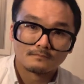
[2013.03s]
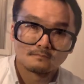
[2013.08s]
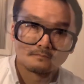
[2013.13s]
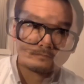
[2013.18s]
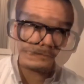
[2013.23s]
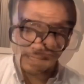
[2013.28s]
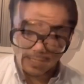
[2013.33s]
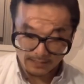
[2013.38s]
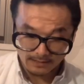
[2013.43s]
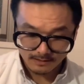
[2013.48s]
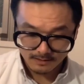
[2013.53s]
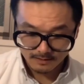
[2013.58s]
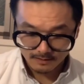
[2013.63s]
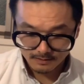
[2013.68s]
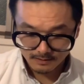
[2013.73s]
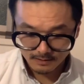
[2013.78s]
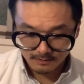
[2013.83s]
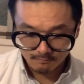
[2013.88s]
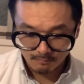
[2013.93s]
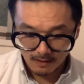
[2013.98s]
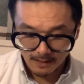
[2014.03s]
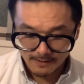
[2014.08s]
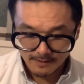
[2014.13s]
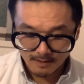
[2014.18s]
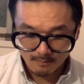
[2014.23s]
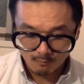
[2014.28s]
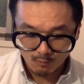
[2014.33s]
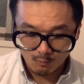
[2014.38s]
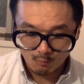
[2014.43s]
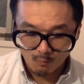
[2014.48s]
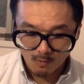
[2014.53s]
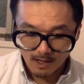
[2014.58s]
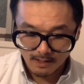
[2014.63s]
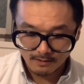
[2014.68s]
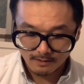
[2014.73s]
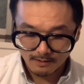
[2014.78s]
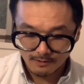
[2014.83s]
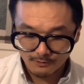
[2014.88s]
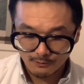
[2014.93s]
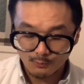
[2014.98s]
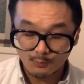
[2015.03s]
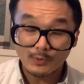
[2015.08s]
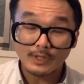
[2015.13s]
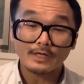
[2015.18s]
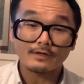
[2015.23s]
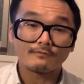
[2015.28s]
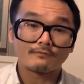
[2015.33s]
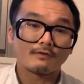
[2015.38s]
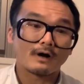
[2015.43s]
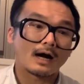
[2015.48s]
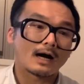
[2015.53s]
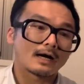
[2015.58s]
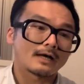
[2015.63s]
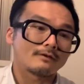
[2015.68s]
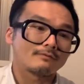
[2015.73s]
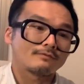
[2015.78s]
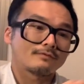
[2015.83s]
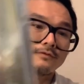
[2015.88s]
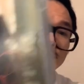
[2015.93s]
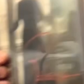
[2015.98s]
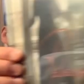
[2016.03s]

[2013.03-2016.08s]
Next, spy number 135.